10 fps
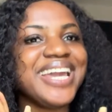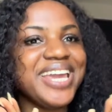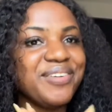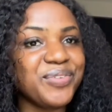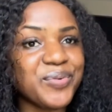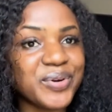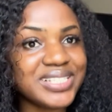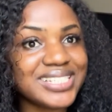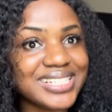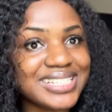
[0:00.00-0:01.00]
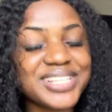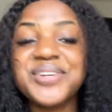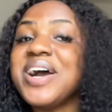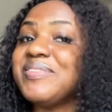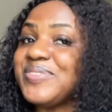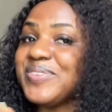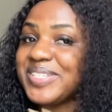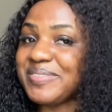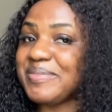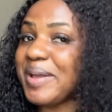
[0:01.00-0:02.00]
if you want it, you have to
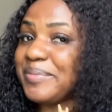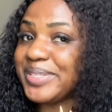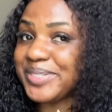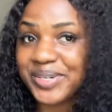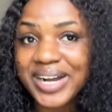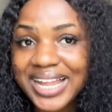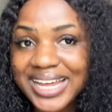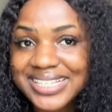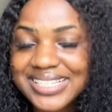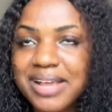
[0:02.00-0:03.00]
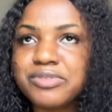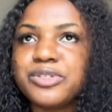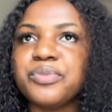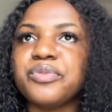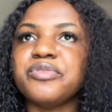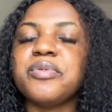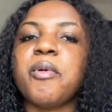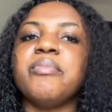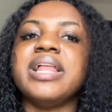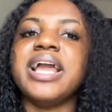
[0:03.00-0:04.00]
register for my importation class. I'm sure some people will
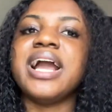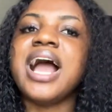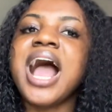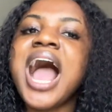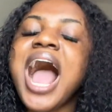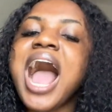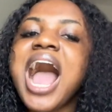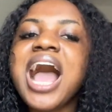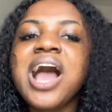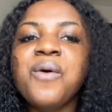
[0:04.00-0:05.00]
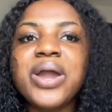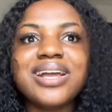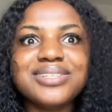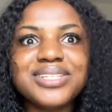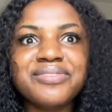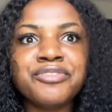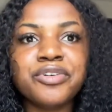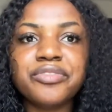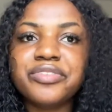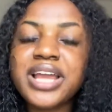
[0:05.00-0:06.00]
be like, why can't you give it
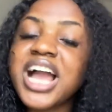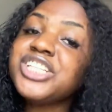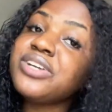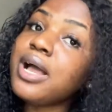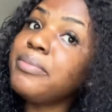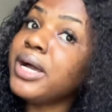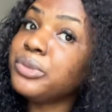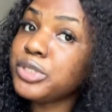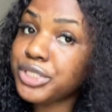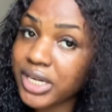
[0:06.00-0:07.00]
for free? I try, but I no try.